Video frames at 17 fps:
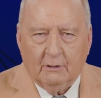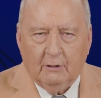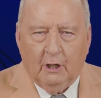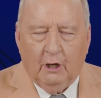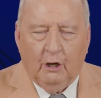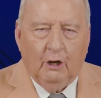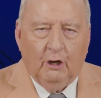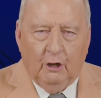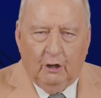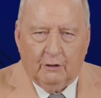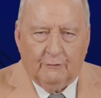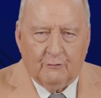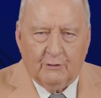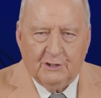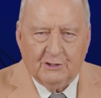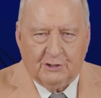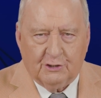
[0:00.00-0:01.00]
a lot of
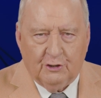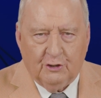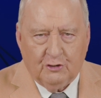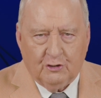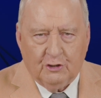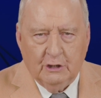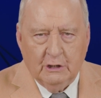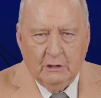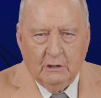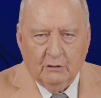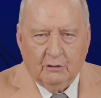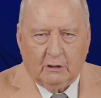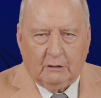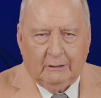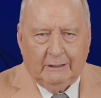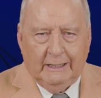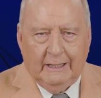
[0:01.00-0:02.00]
research, to
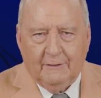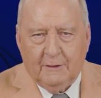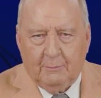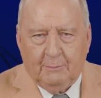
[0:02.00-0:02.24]
clear the